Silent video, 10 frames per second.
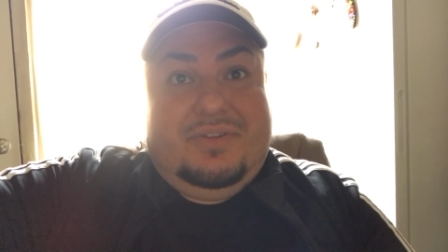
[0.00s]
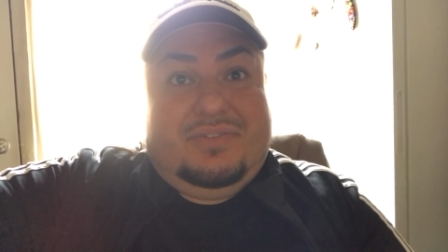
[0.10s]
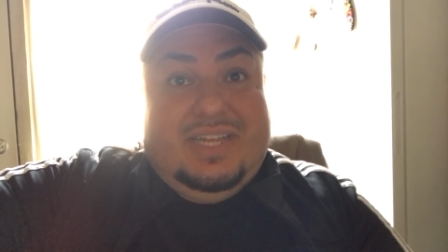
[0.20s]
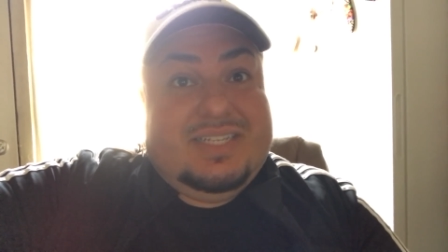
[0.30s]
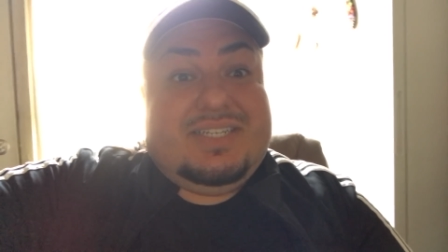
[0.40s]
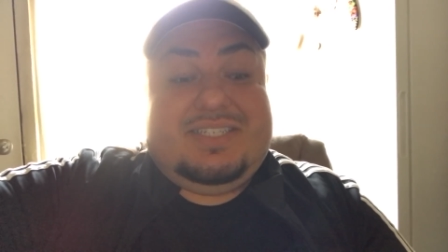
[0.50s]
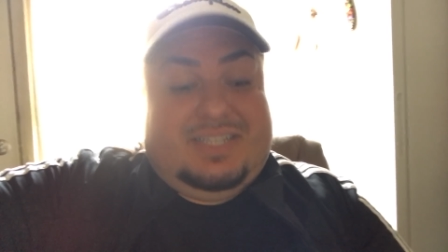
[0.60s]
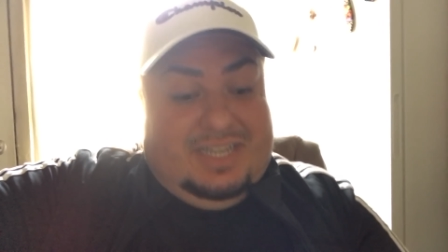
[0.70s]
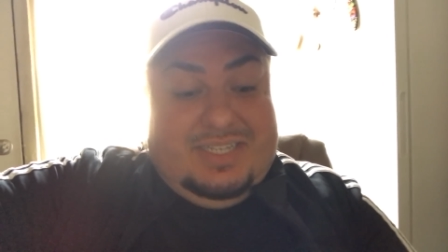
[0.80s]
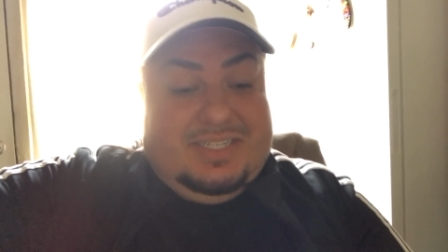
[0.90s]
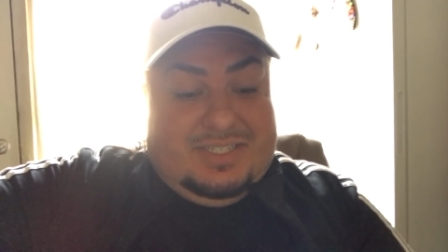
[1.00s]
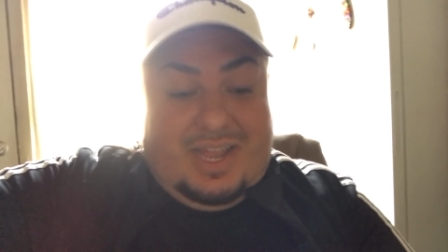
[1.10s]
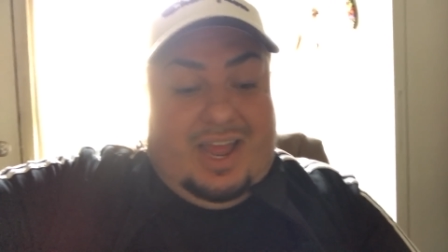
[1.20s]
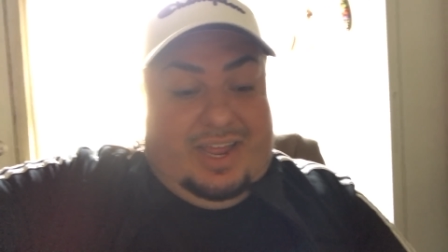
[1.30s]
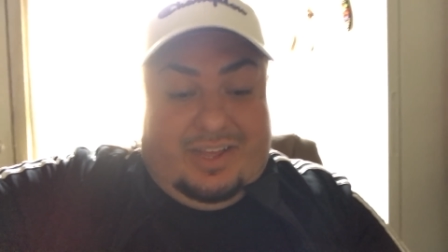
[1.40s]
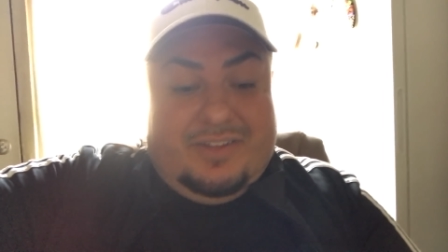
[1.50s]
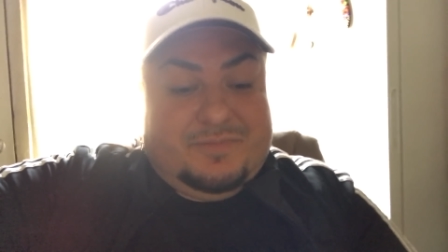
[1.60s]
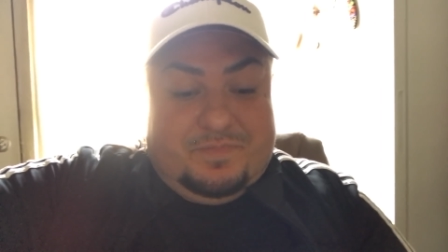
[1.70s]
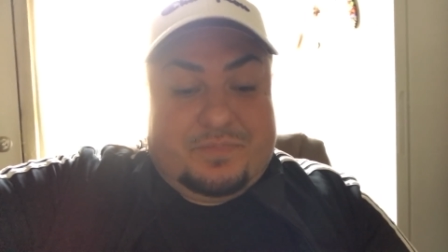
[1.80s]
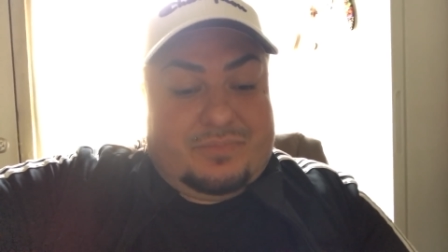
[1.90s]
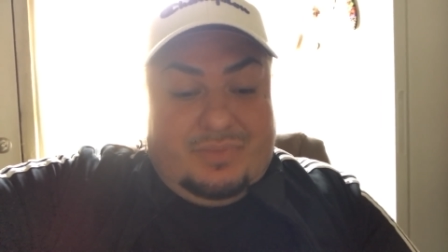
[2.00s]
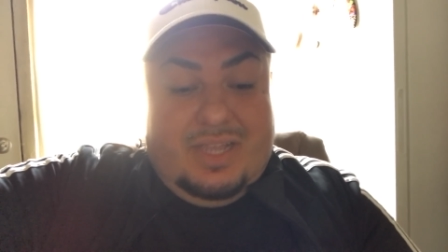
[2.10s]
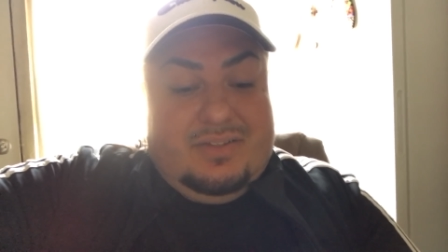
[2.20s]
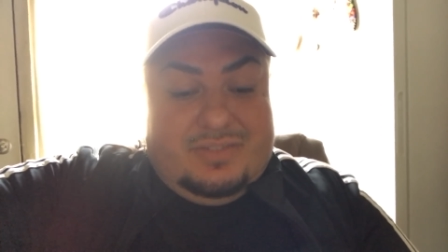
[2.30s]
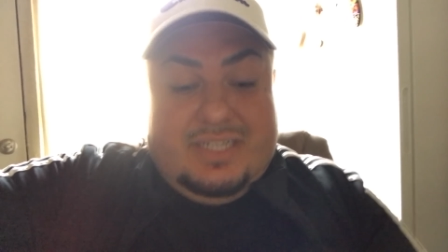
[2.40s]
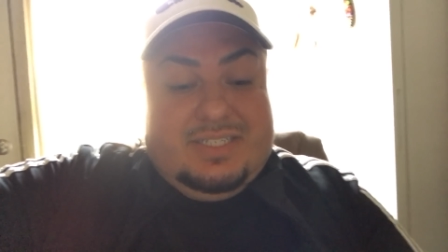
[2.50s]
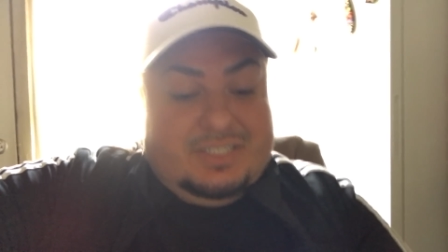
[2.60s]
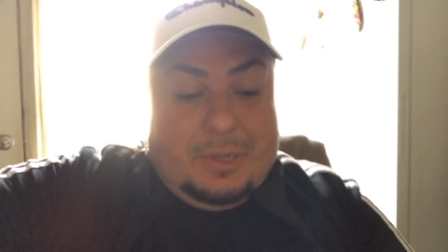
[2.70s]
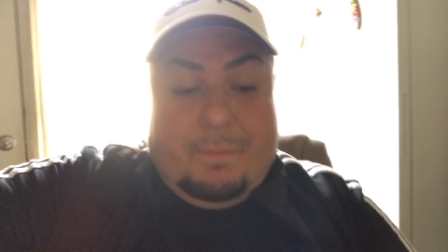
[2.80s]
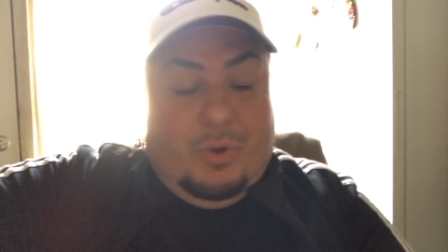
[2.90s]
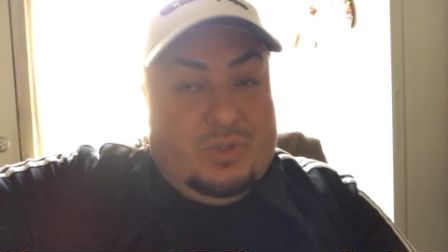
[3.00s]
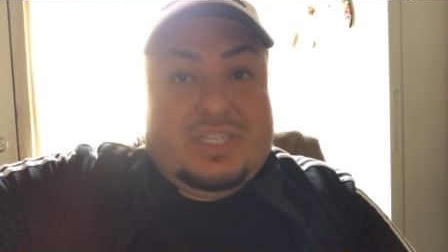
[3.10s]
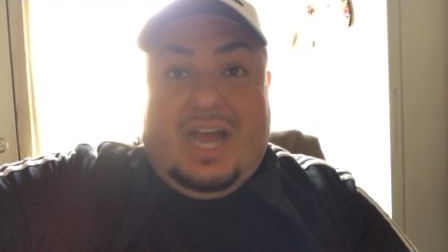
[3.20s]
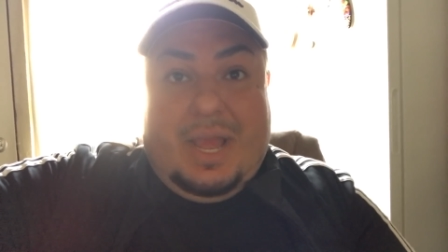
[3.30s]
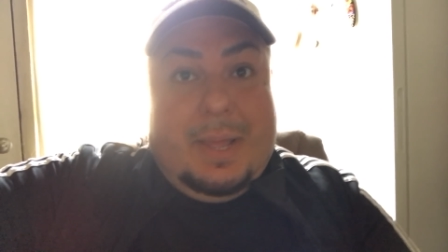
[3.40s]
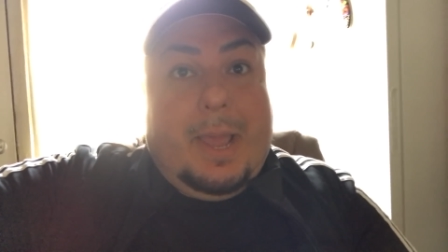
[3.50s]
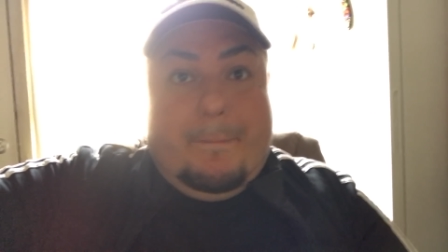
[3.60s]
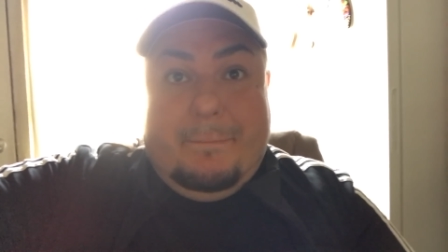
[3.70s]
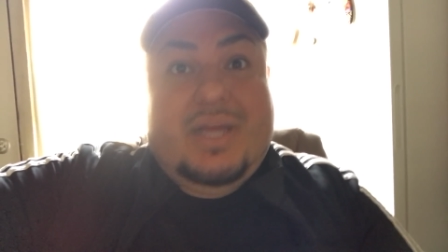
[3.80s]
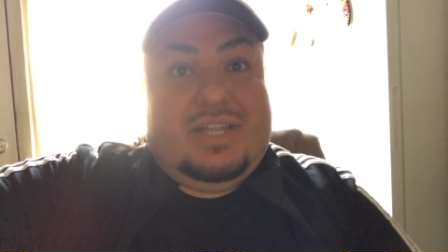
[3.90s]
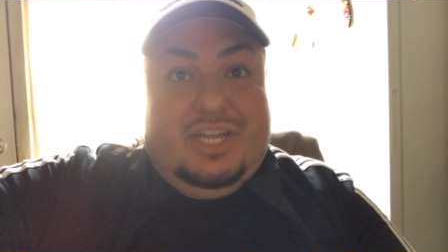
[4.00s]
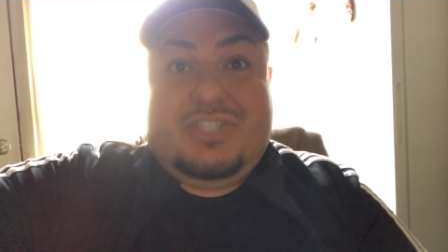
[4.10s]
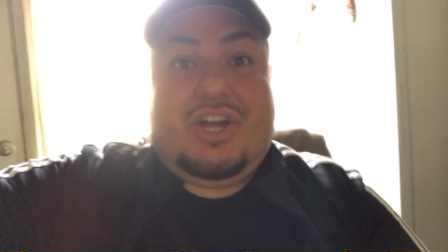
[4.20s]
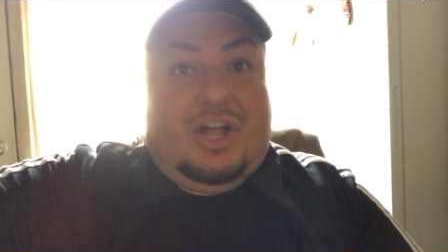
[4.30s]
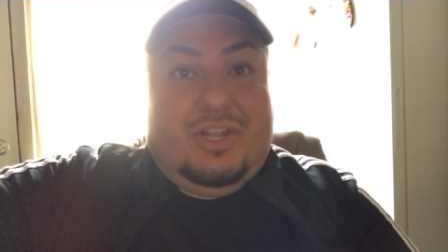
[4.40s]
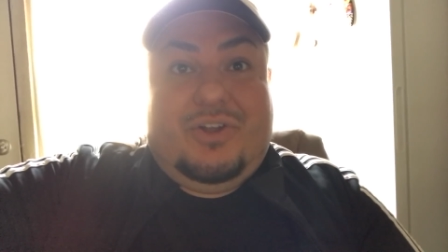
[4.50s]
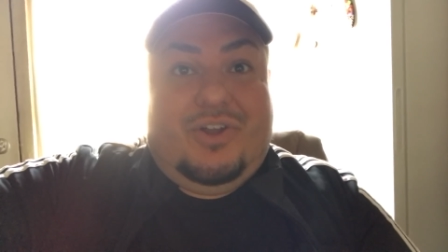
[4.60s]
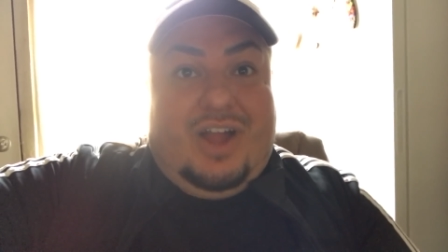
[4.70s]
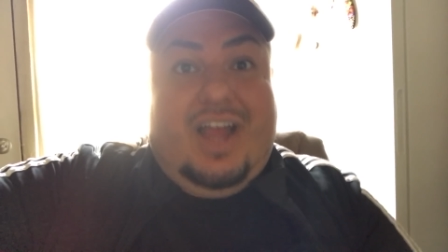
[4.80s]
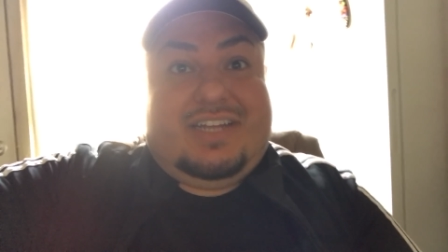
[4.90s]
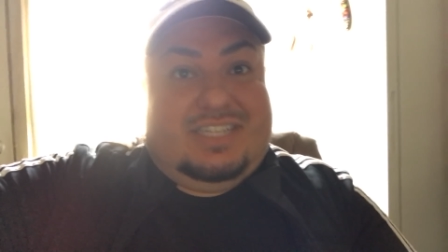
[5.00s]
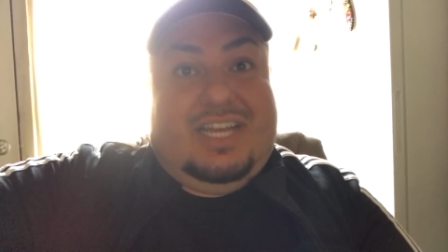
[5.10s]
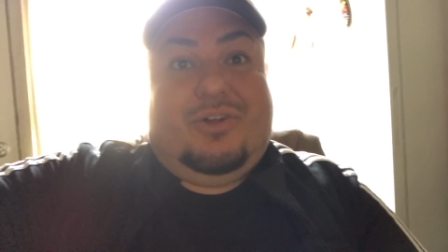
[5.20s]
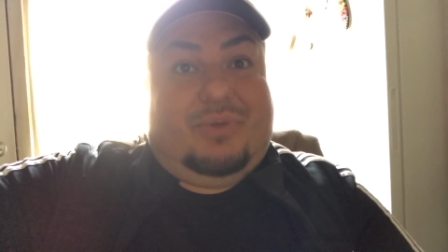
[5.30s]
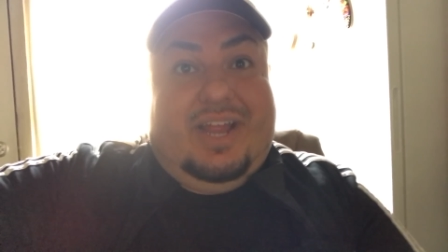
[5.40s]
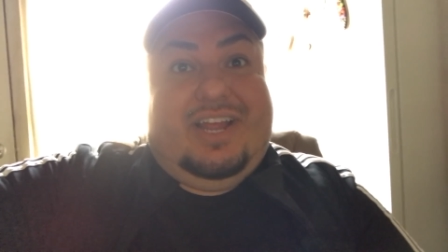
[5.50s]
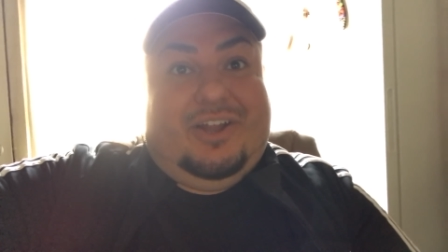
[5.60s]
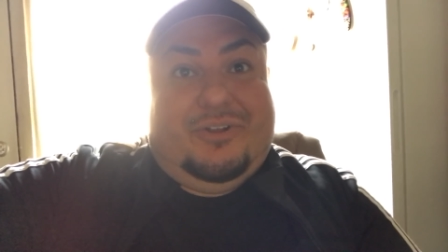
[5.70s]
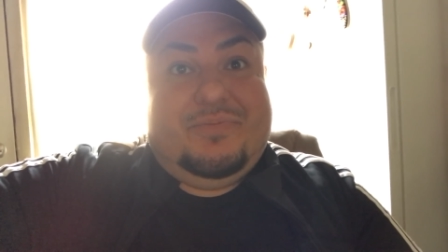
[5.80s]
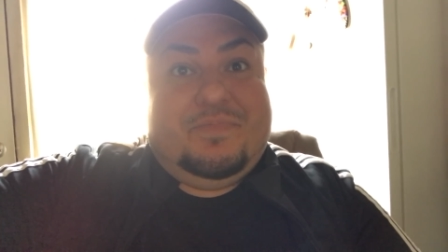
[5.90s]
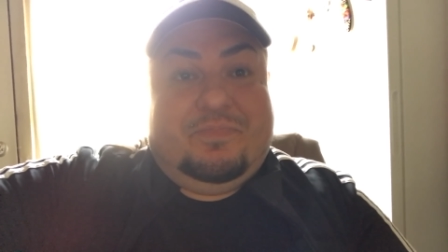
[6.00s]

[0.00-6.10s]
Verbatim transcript: This is, this is like this is a multi-million dollar idea right here.